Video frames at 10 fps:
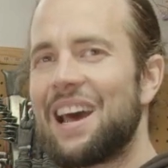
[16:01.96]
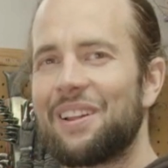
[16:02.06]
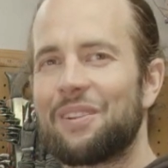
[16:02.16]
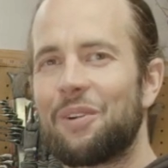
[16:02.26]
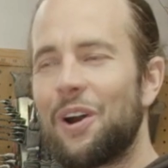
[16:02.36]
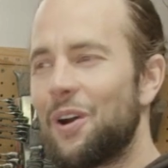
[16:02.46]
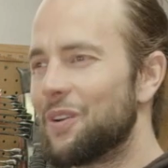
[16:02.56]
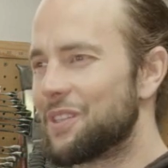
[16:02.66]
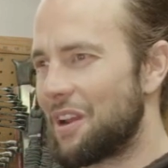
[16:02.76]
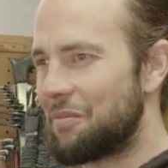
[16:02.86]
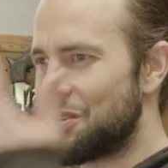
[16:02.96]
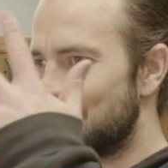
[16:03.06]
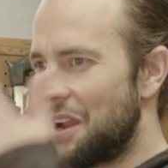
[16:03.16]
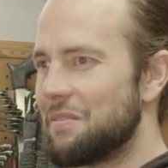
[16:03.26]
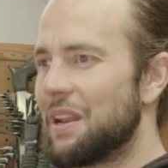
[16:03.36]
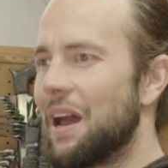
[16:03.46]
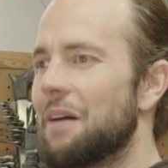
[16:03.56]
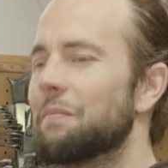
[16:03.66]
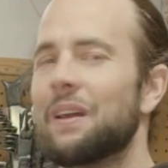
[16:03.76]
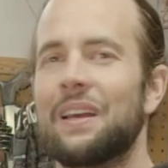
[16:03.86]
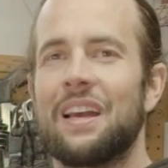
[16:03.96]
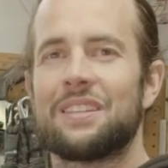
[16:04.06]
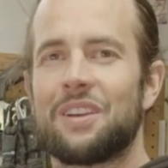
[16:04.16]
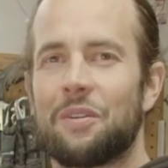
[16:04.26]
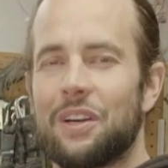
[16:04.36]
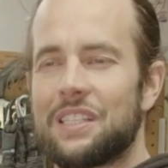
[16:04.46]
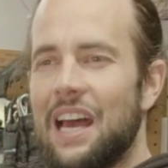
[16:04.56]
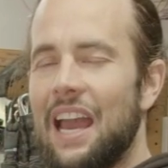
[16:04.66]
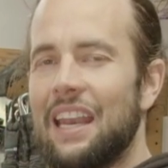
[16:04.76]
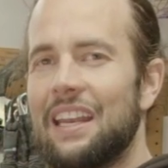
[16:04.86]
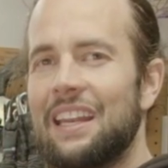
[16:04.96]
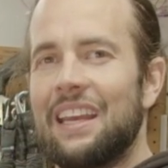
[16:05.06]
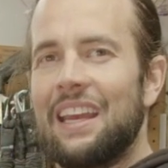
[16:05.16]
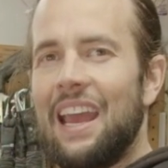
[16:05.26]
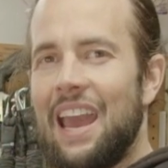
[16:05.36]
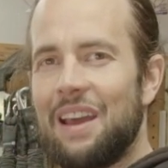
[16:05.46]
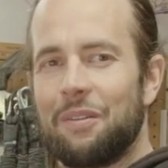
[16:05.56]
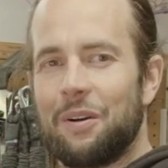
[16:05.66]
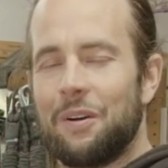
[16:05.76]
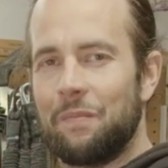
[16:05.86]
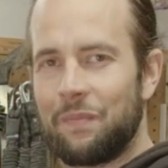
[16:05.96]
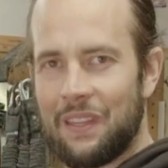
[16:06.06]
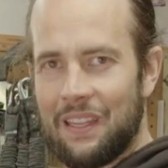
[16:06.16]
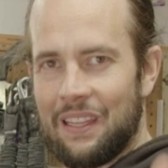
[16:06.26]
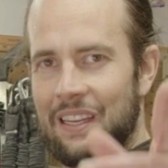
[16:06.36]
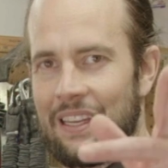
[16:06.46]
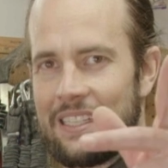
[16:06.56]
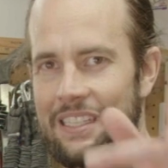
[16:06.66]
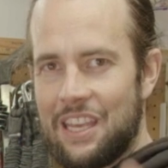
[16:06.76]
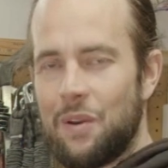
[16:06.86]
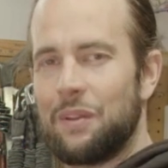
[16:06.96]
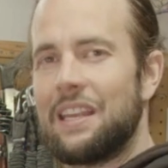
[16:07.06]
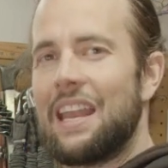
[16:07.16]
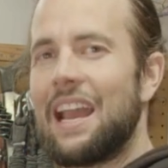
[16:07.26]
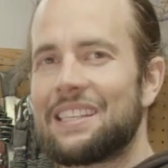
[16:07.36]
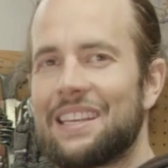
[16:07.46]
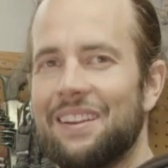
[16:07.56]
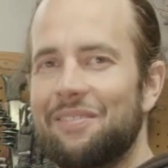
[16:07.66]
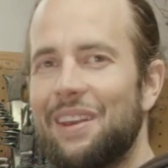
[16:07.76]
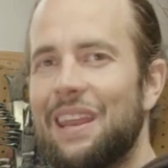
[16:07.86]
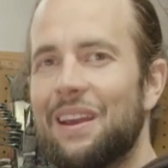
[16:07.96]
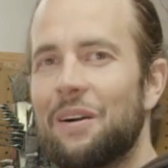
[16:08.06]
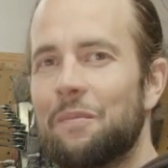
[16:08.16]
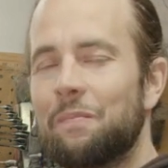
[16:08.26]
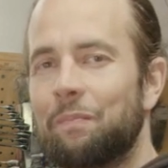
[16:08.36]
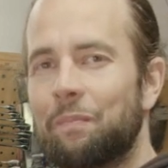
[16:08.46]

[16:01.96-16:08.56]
out on the road. Summer's coming up, so we're excited, and we'll see you in the next video.